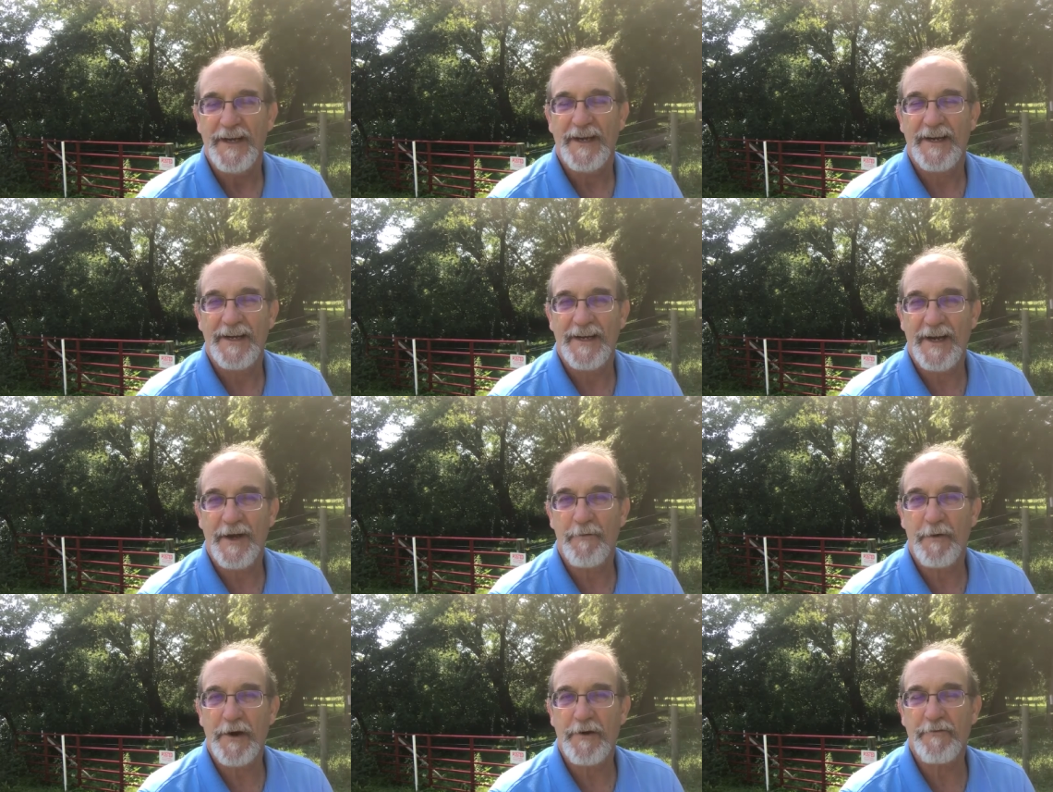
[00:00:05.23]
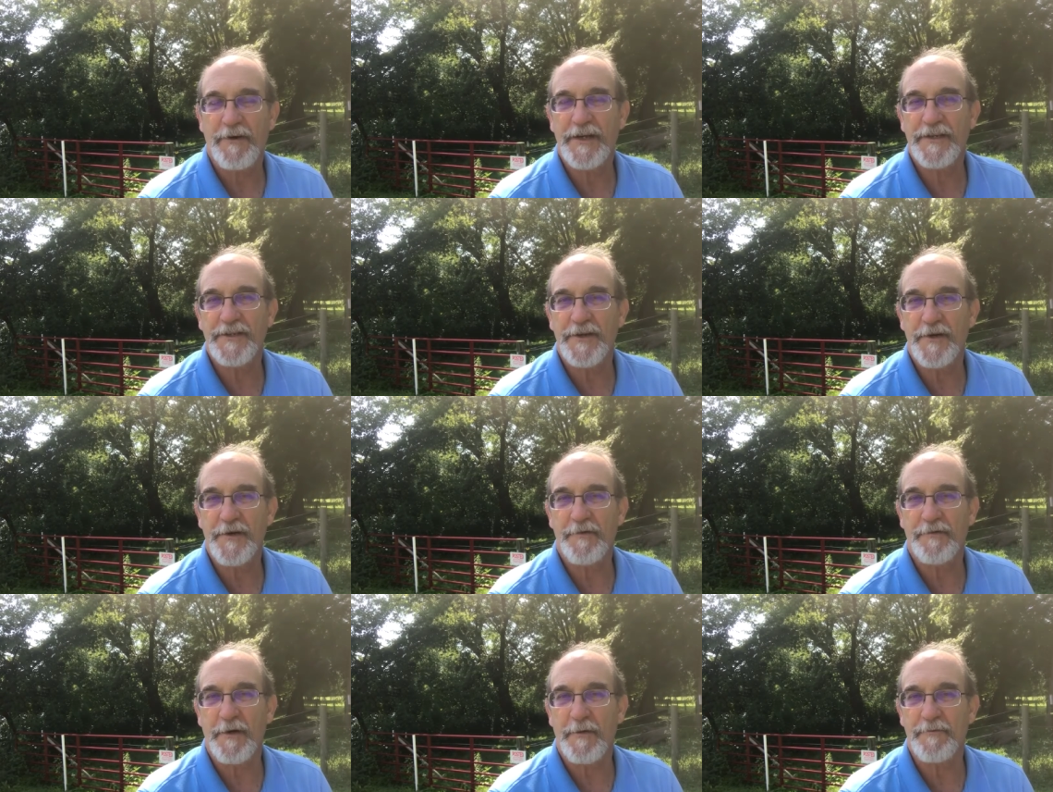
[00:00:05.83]
Uh, I want to read to
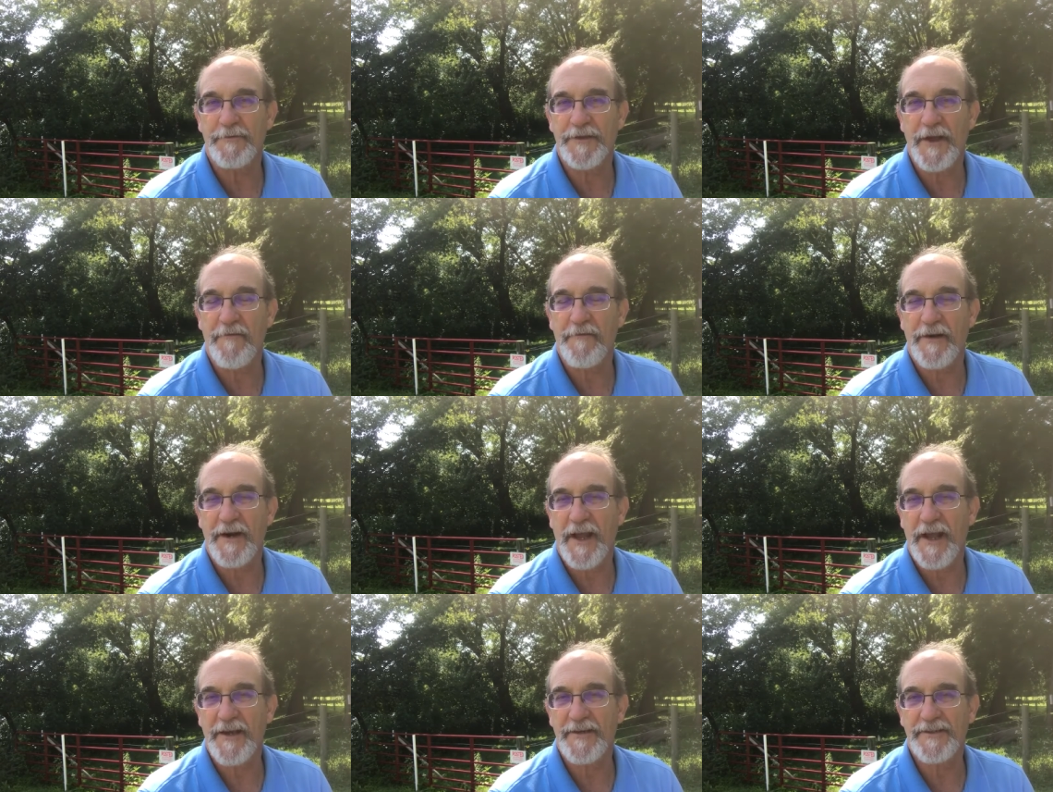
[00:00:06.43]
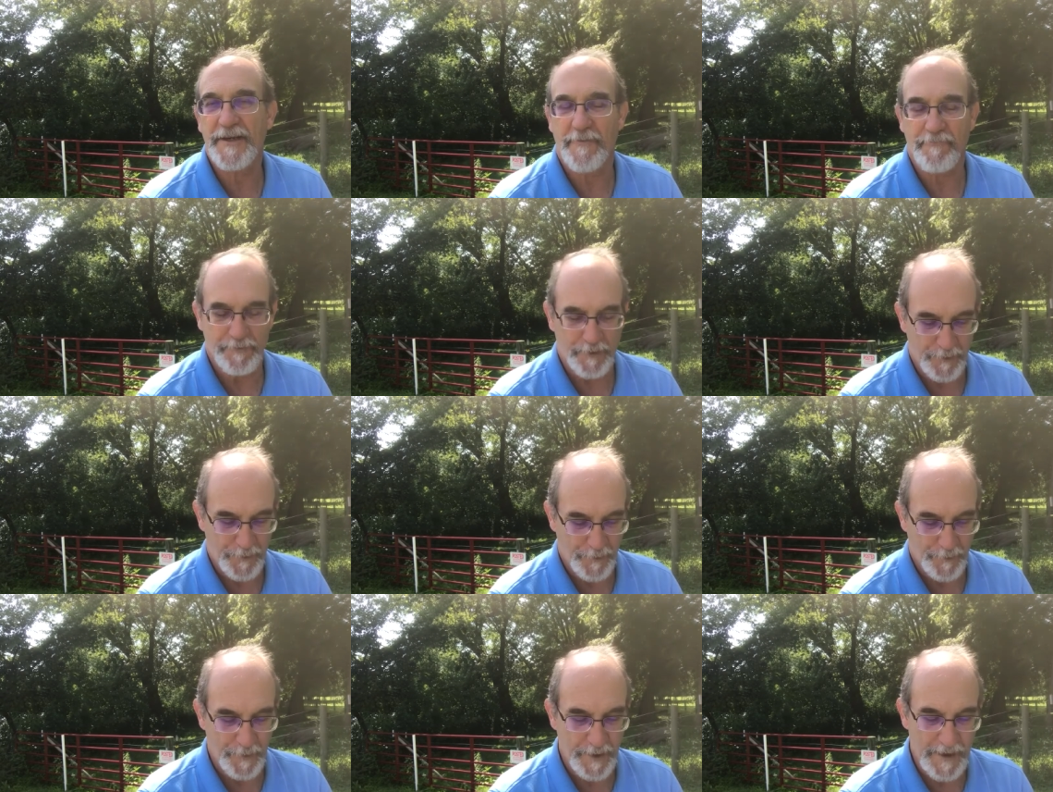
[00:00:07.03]
you from Zephaniah
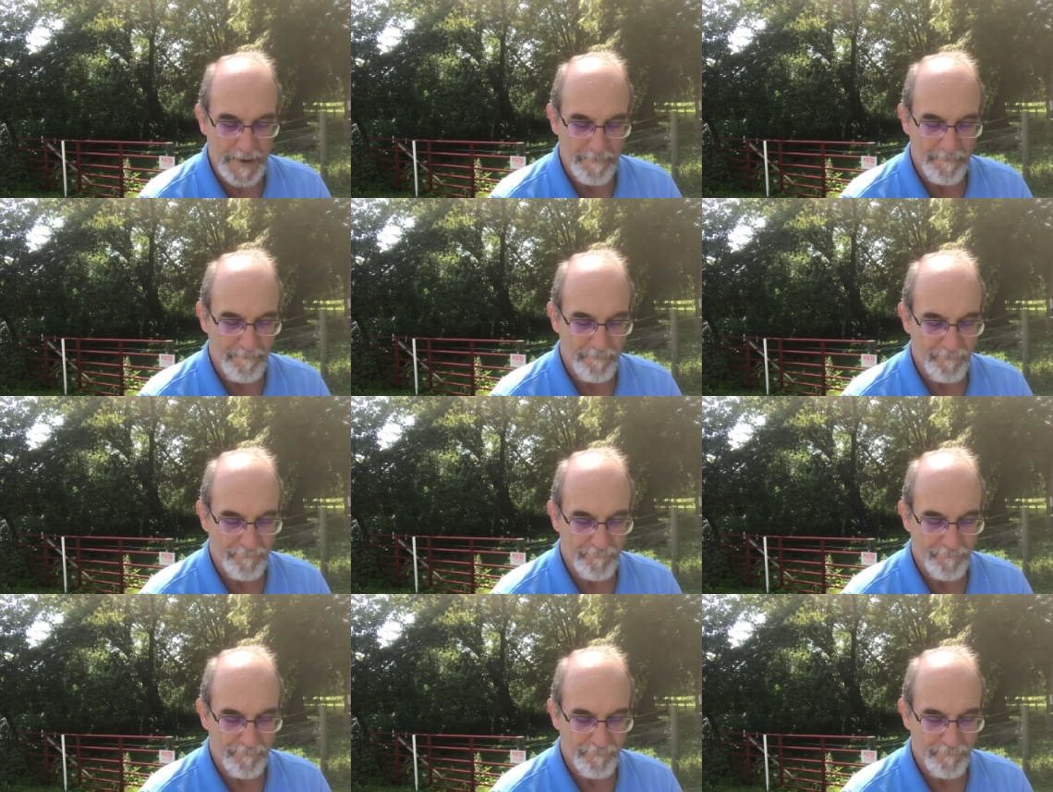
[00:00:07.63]
chapter 3,